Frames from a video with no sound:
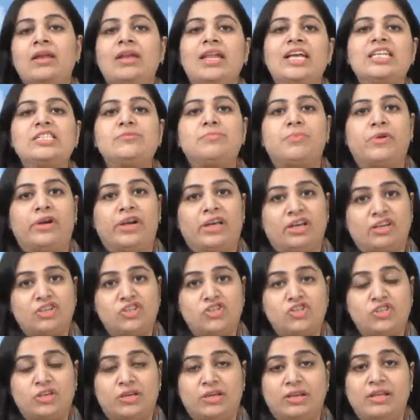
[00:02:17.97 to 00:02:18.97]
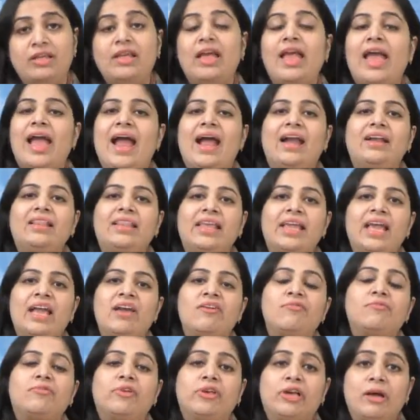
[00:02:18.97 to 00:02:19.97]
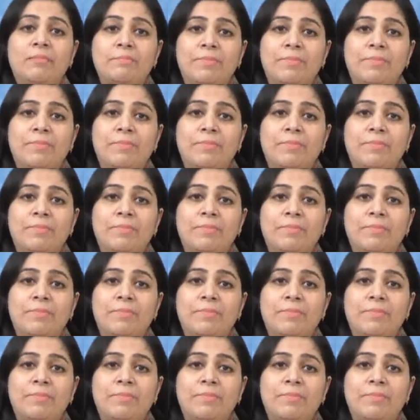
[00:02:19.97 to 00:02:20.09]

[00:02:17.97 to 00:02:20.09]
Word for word: less production and they have